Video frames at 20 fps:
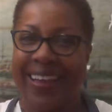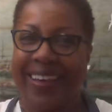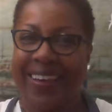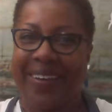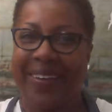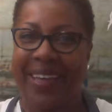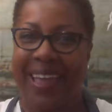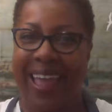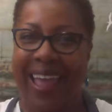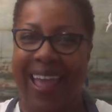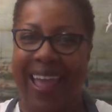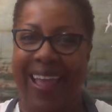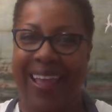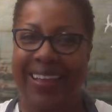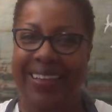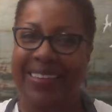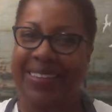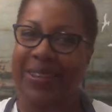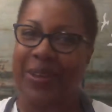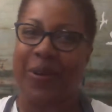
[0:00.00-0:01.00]

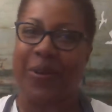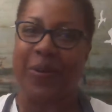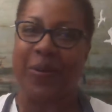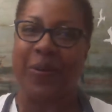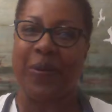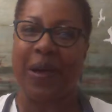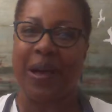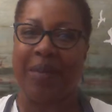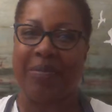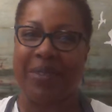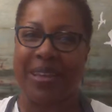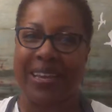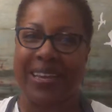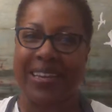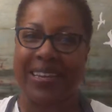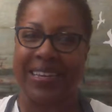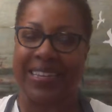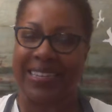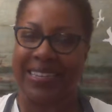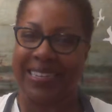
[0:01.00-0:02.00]
Okay, so I'm
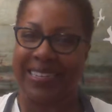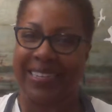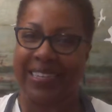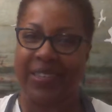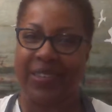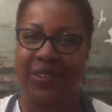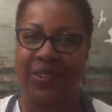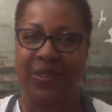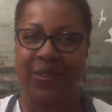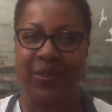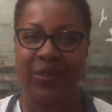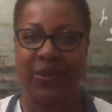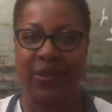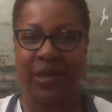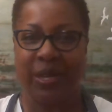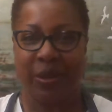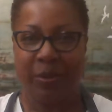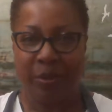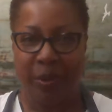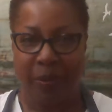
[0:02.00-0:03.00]
going to
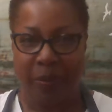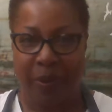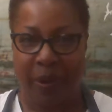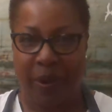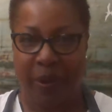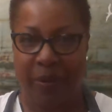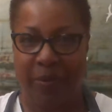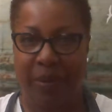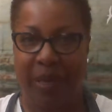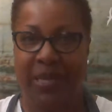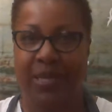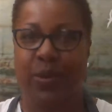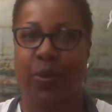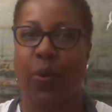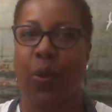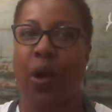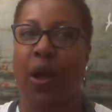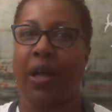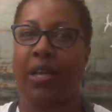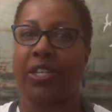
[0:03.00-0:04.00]
continue preparing my
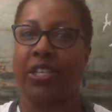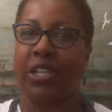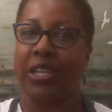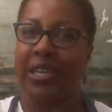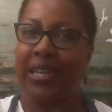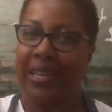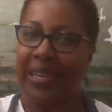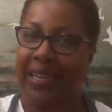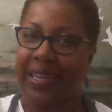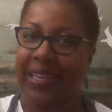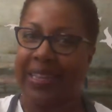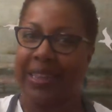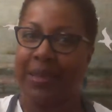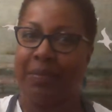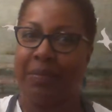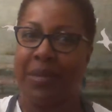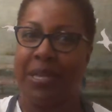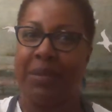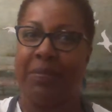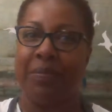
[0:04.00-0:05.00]
squash and get
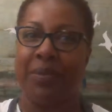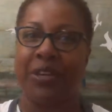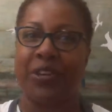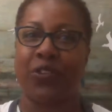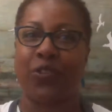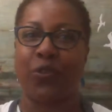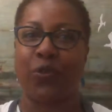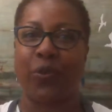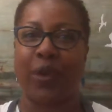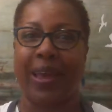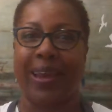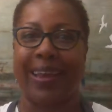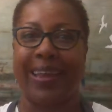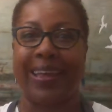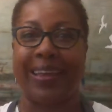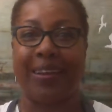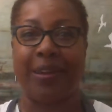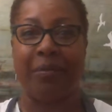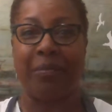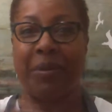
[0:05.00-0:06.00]
the meat mixture
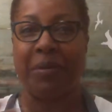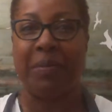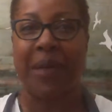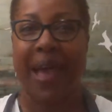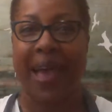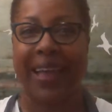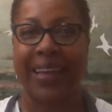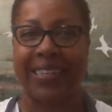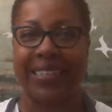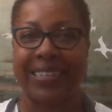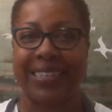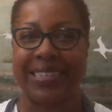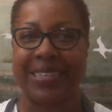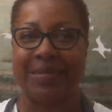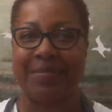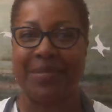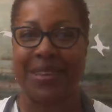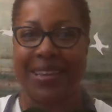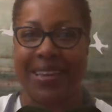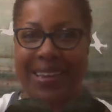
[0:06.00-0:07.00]
ready, and I'll be back in
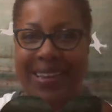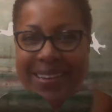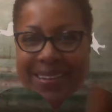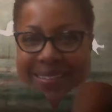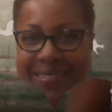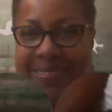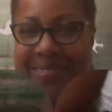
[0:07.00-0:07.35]
just a minute.